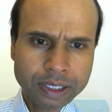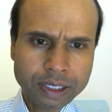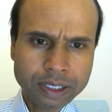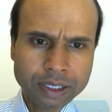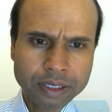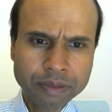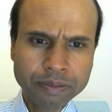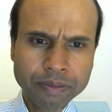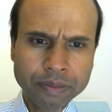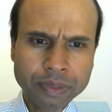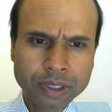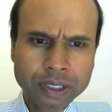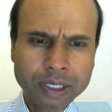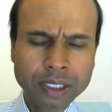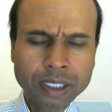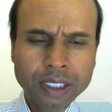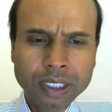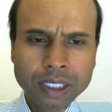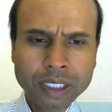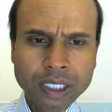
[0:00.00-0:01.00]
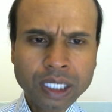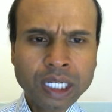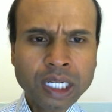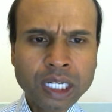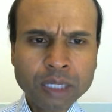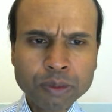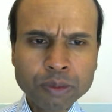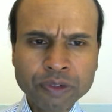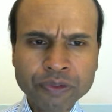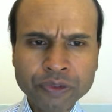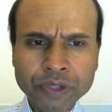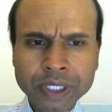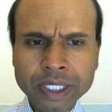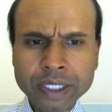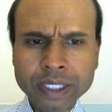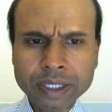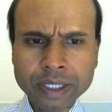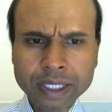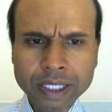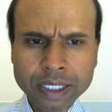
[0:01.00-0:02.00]
Um, I'm
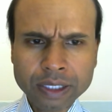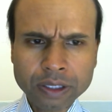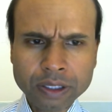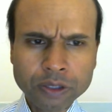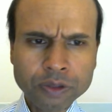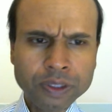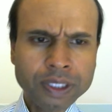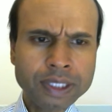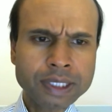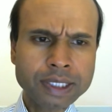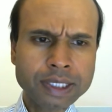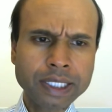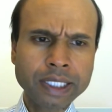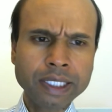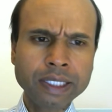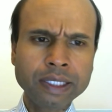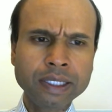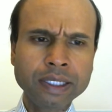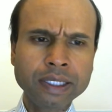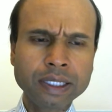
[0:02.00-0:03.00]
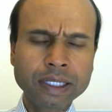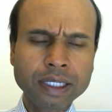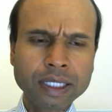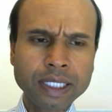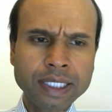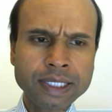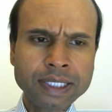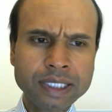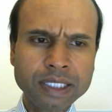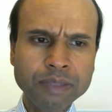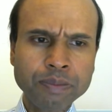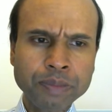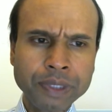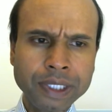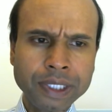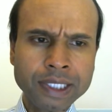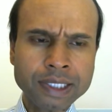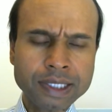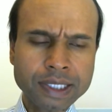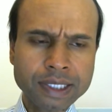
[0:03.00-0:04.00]
afraid that only saying I see
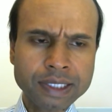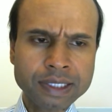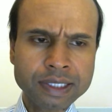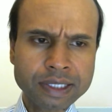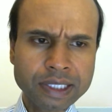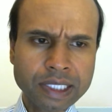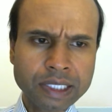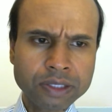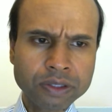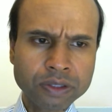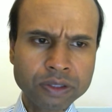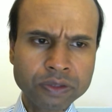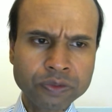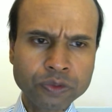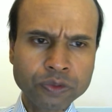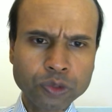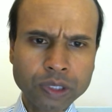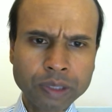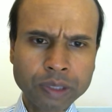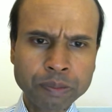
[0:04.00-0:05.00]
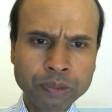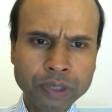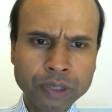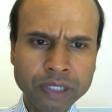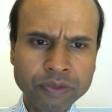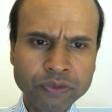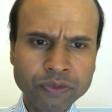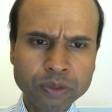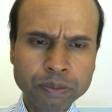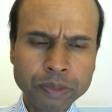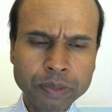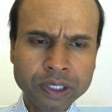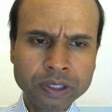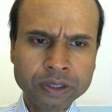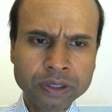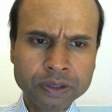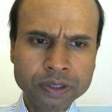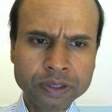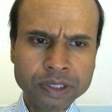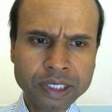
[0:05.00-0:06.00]
peace instead of or I pray for a
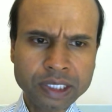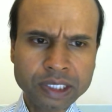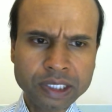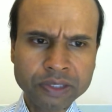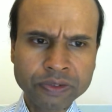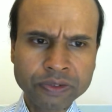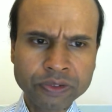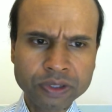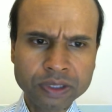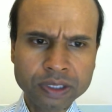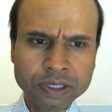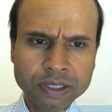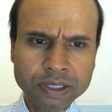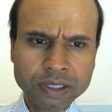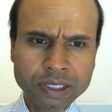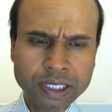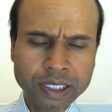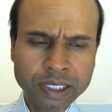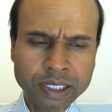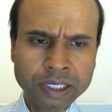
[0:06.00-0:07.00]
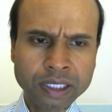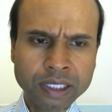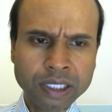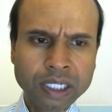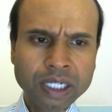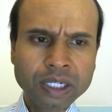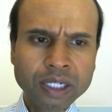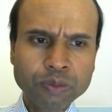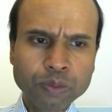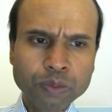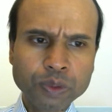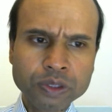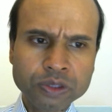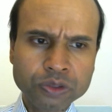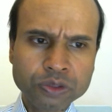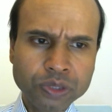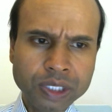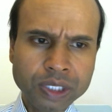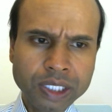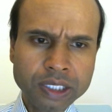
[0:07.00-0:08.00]
miracle to see differently
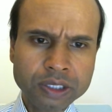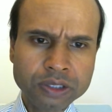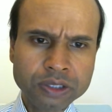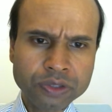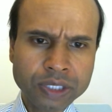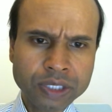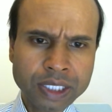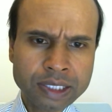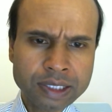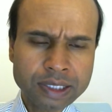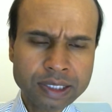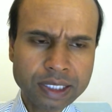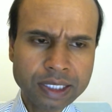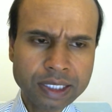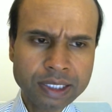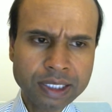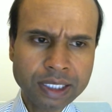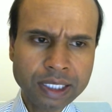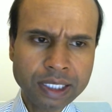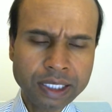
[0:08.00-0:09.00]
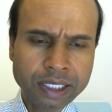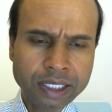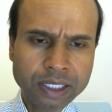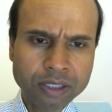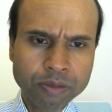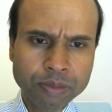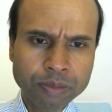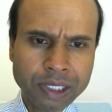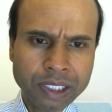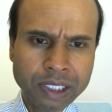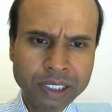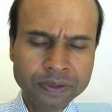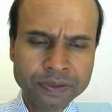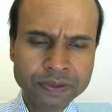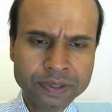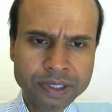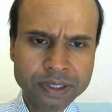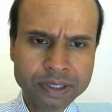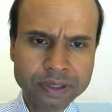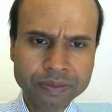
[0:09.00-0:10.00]
won't really address and delete the
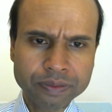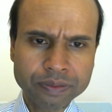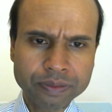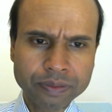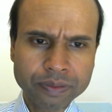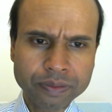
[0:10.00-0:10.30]
beliefs.